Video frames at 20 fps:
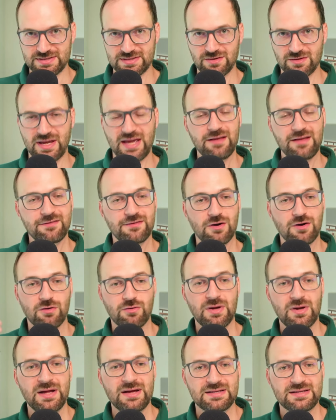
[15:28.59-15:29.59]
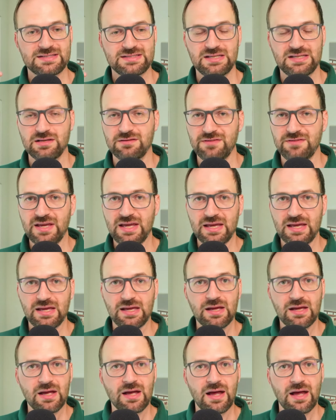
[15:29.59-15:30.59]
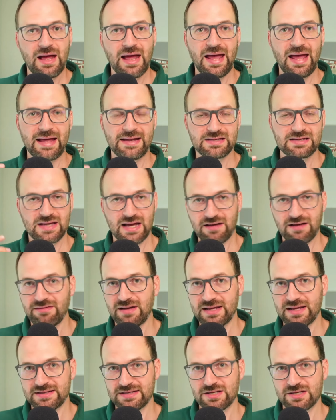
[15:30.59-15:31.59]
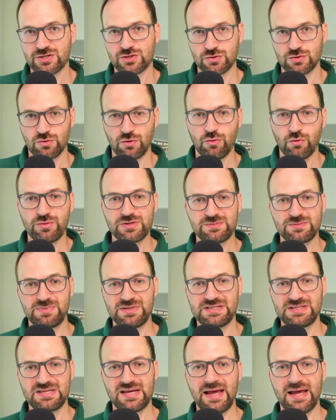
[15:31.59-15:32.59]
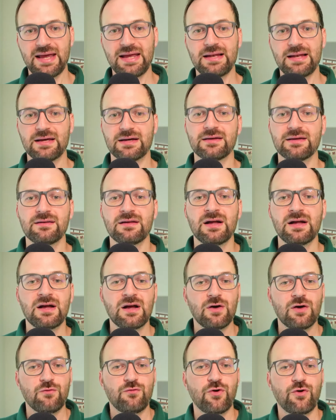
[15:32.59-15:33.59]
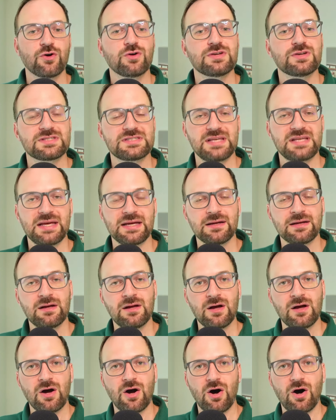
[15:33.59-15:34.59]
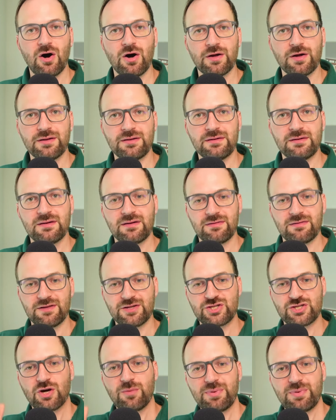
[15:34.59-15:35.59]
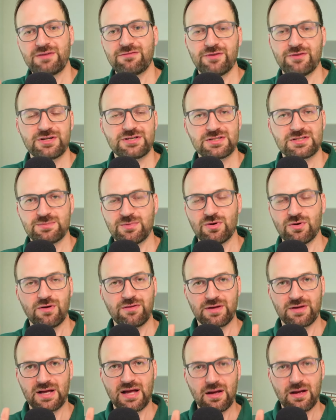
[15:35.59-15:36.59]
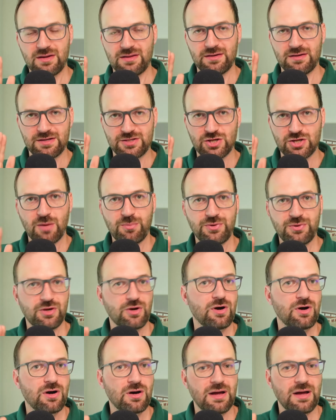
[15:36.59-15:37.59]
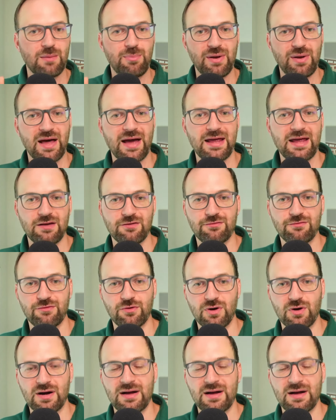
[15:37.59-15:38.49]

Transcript: Okay, so CV and cover letters should always be tailored, focusing on the job advertisement or the, uh, the job you're applying for.